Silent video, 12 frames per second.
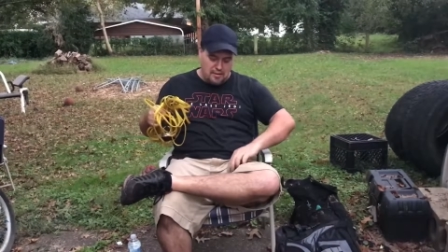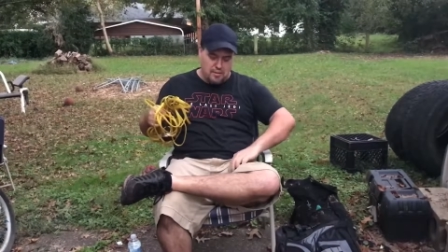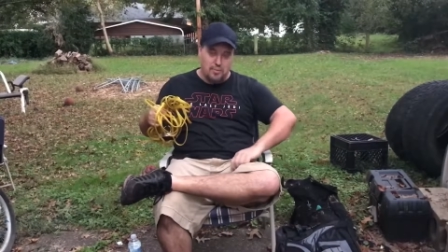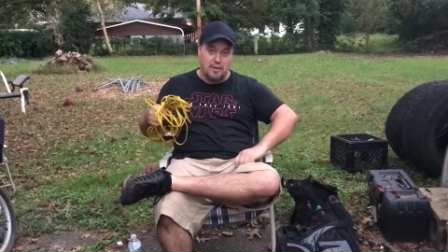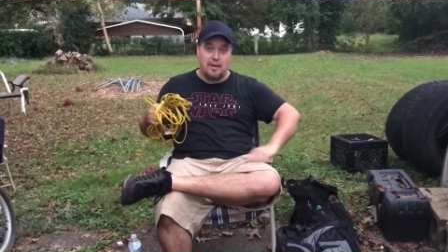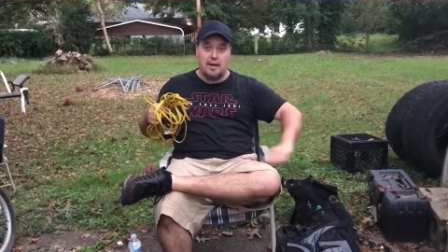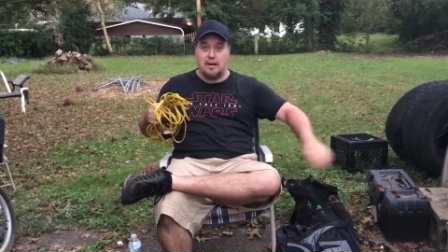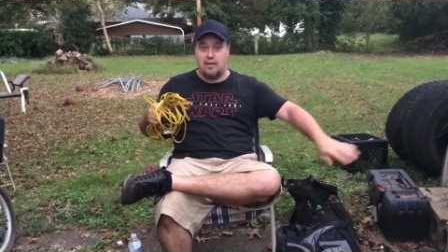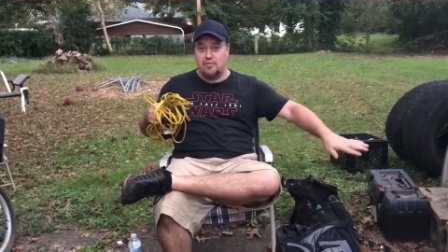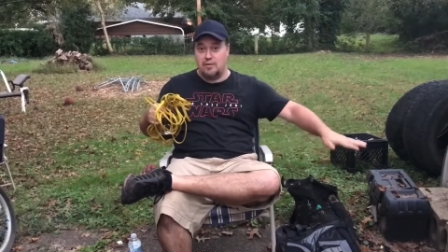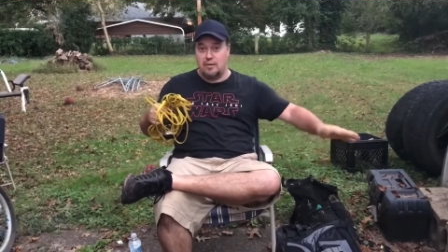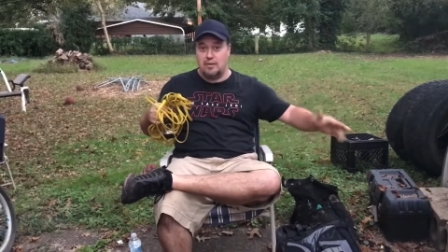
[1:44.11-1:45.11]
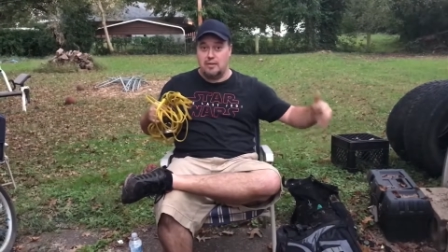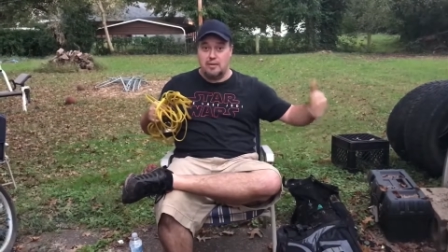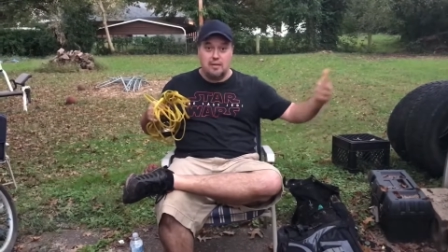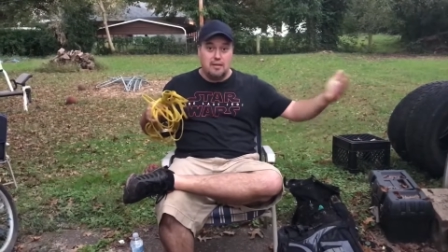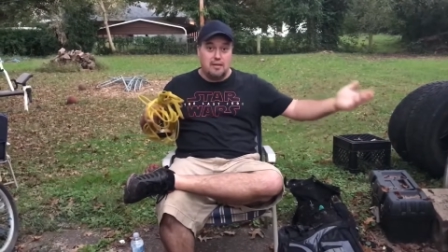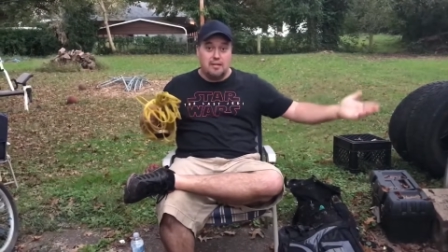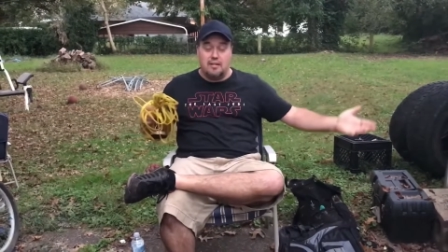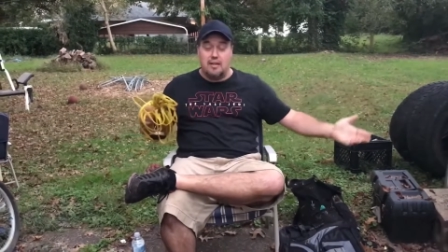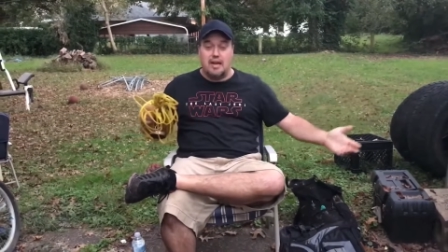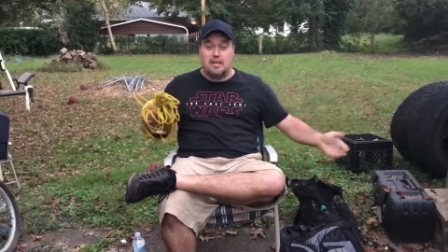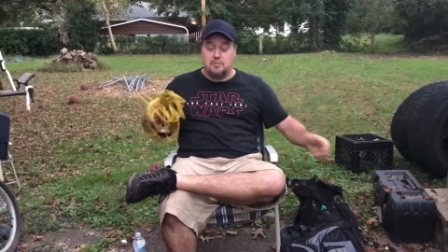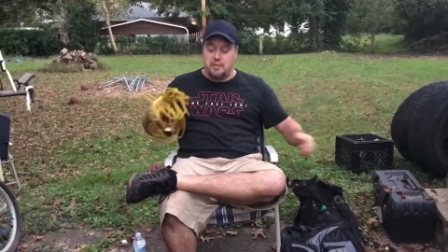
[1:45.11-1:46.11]
or wherever the
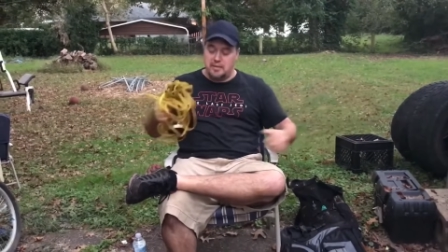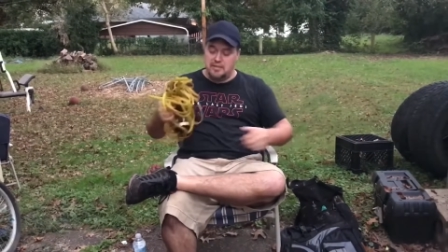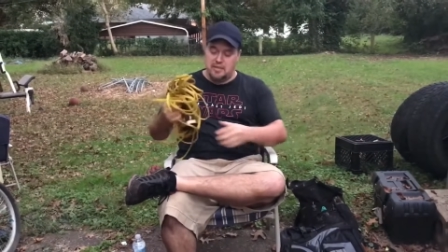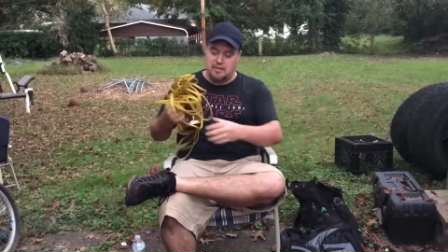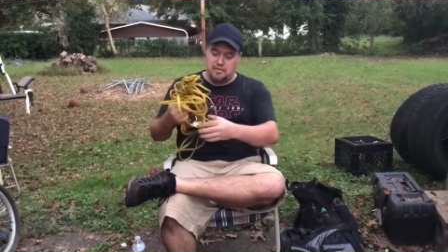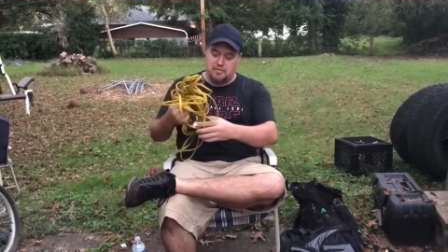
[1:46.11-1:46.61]
last place I